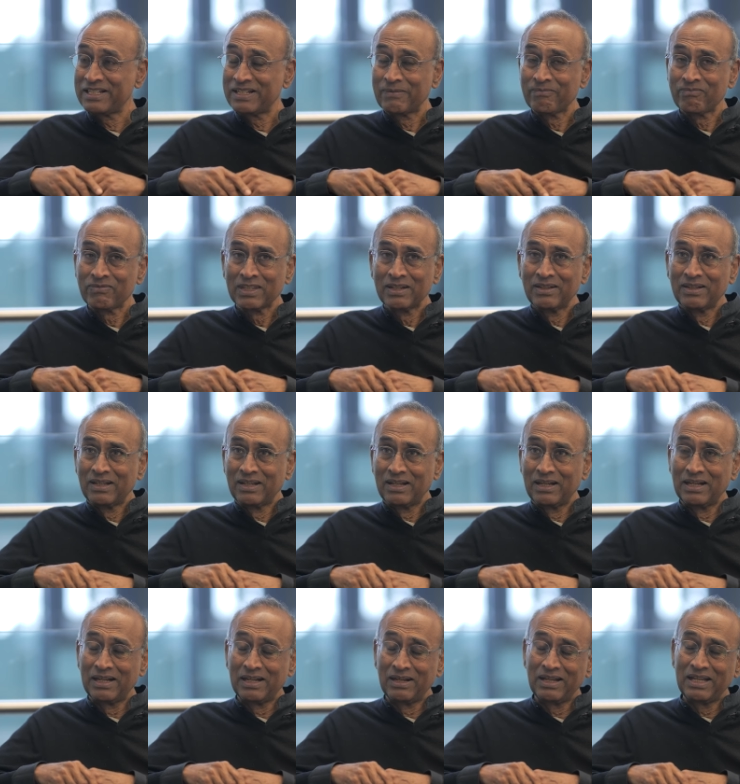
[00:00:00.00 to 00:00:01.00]
Mm-hmm.
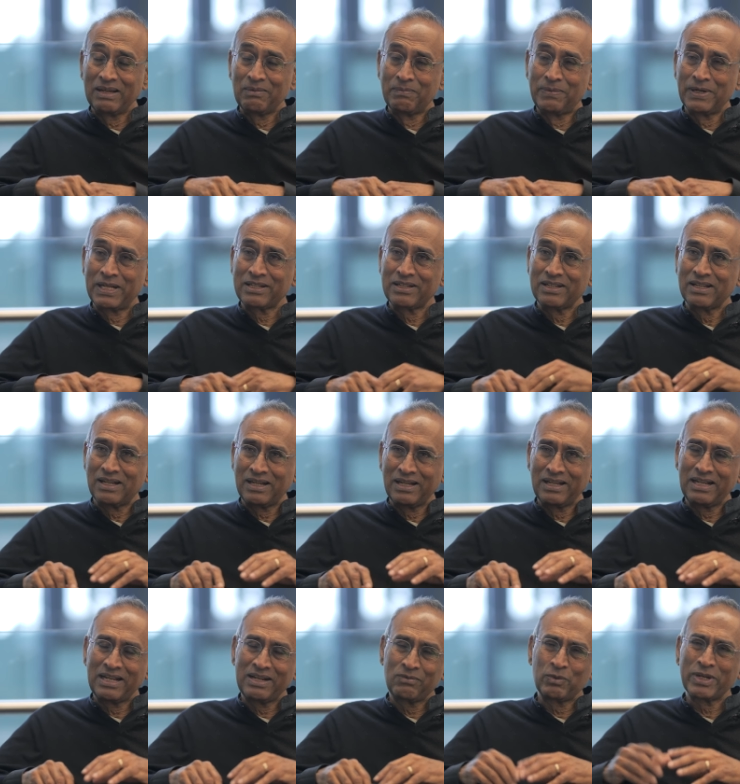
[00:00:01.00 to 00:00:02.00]
Uh, but, uh,
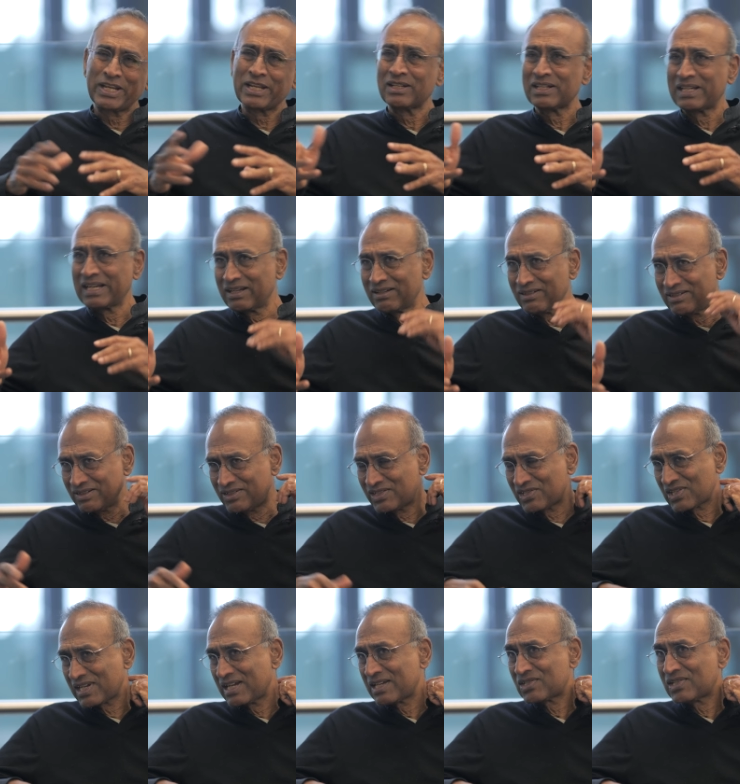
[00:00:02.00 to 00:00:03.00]
and we can get,
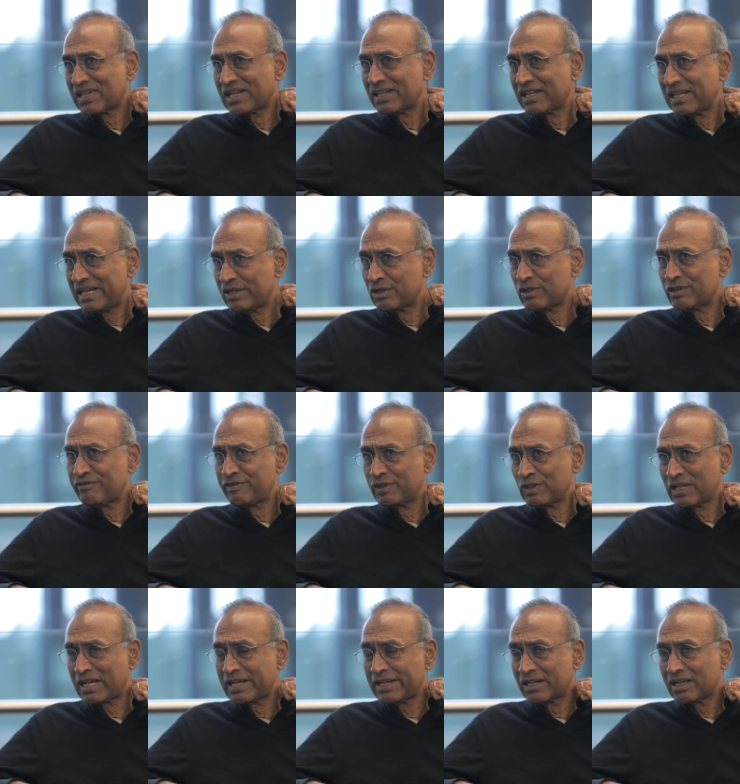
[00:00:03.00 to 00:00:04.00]
discuss that later if
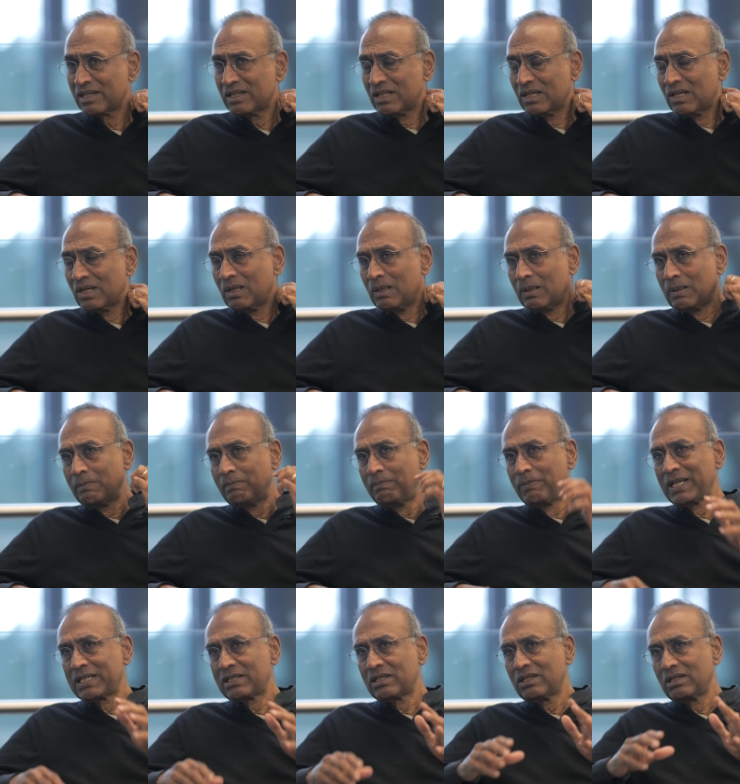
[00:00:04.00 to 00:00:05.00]
you like.
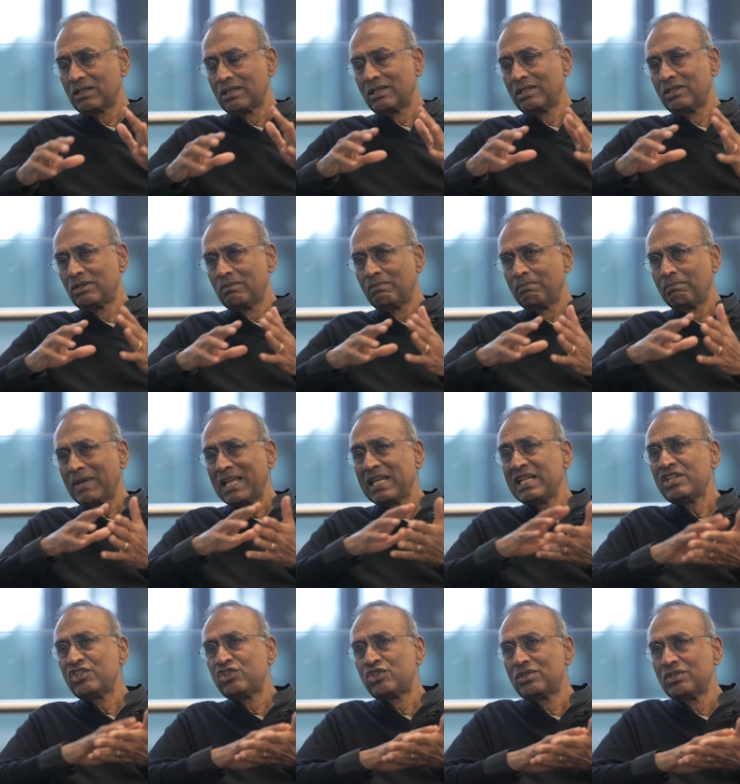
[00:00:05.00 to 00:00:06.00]
But
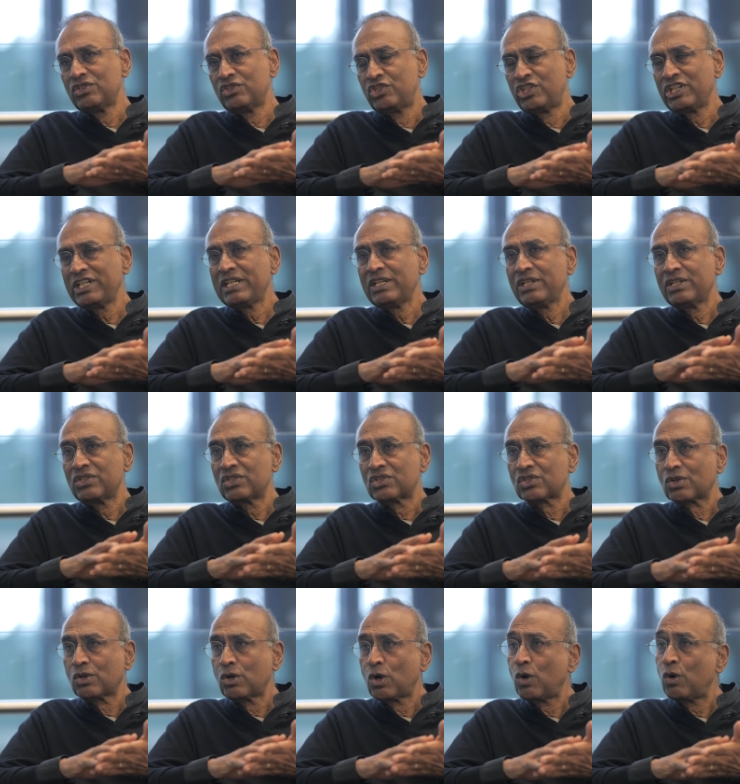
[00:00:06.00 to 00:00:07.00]
many
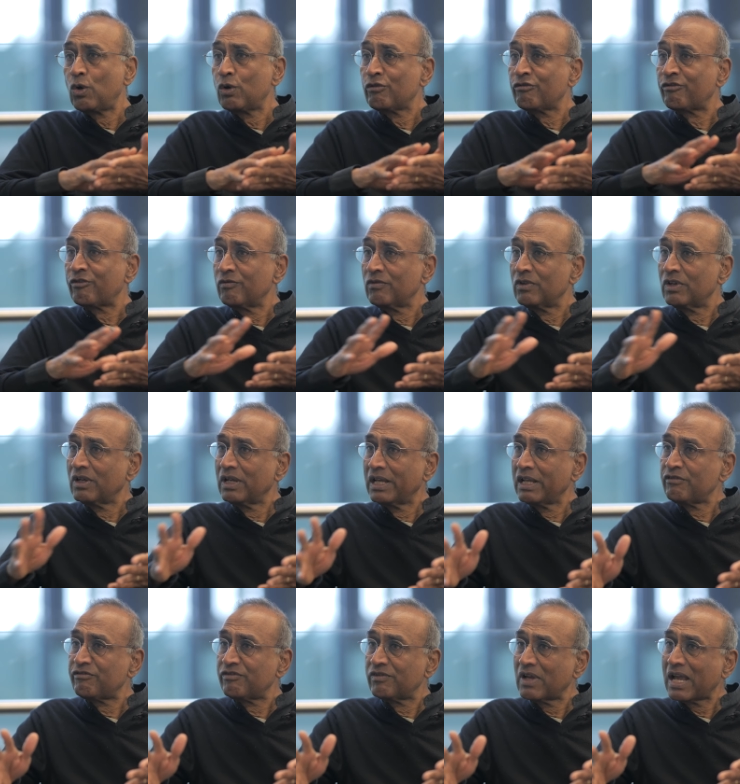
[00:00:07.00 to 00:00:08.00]
genes code
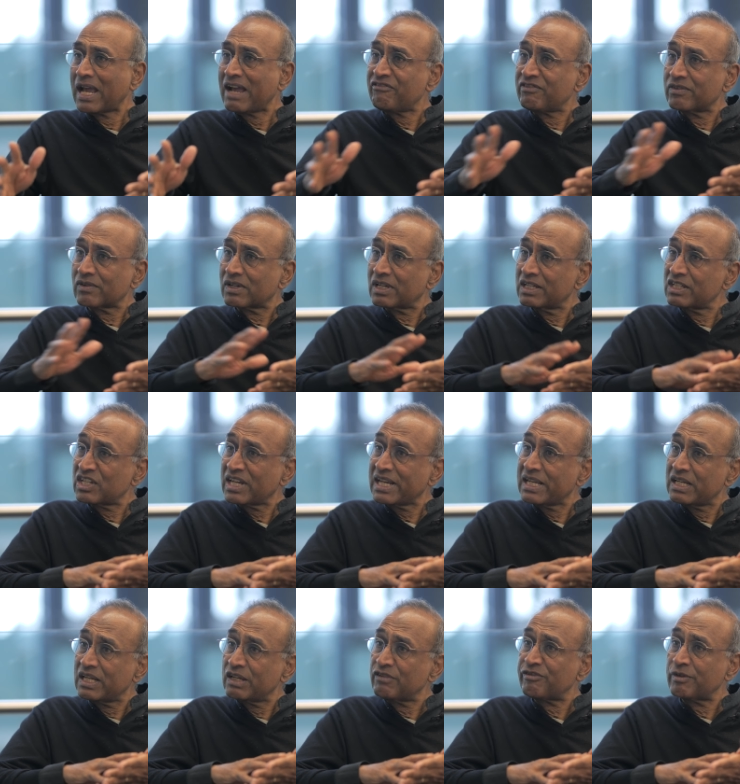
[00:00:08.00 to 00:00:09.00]
in, have,
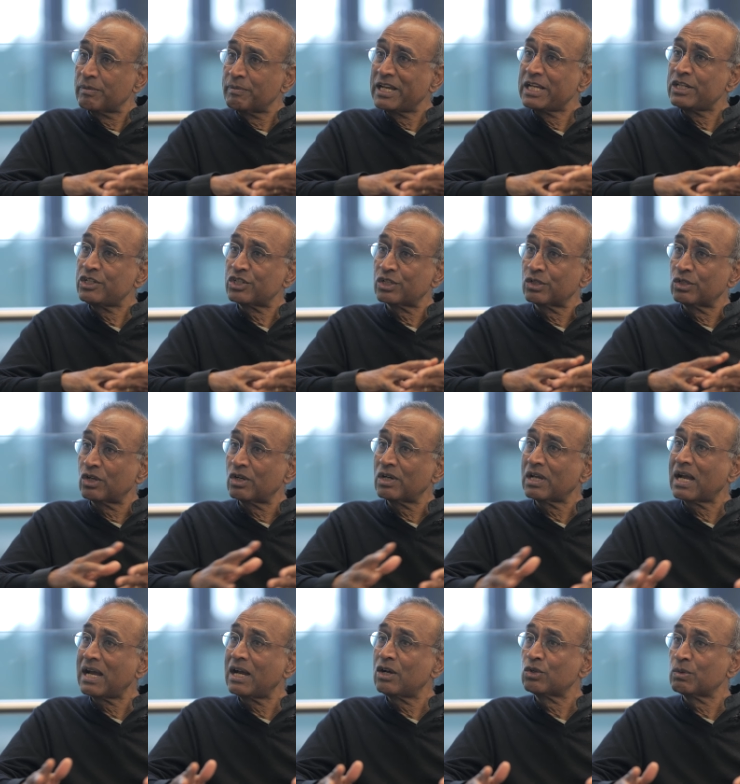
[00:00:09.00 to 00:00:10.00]
contain information on
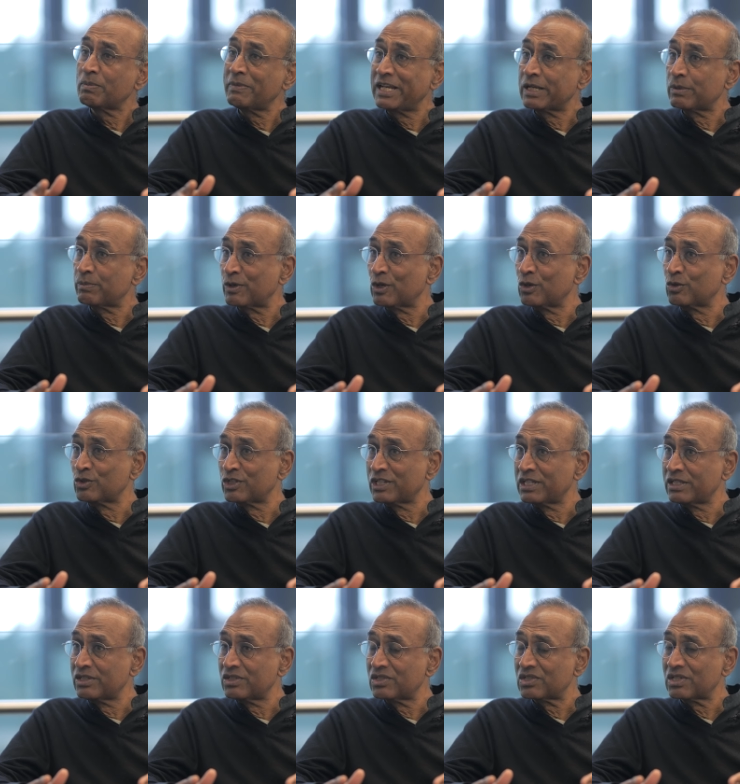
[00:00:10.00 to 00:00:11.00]
how to make
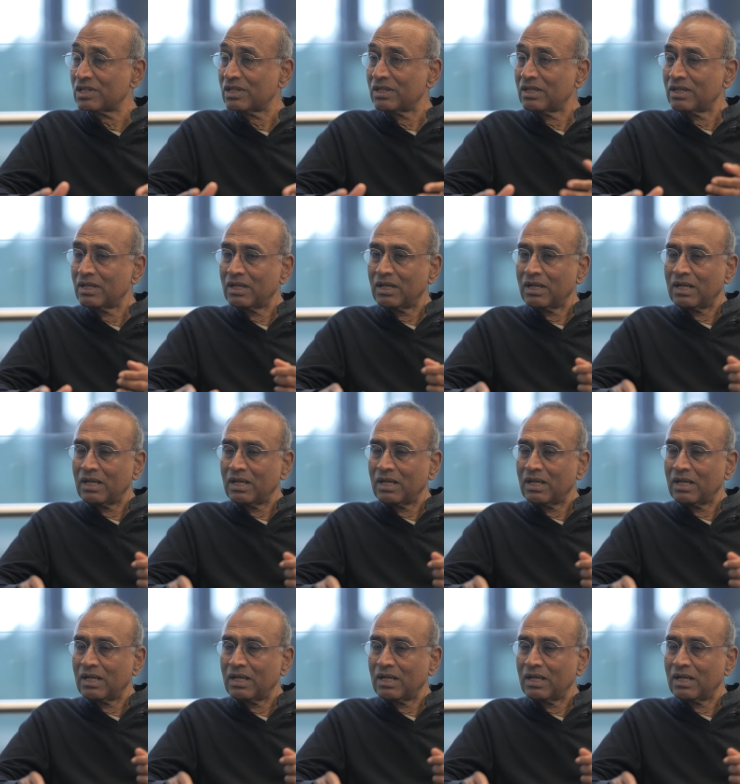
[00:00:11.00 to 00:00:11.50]
proteins. Mm-hmm.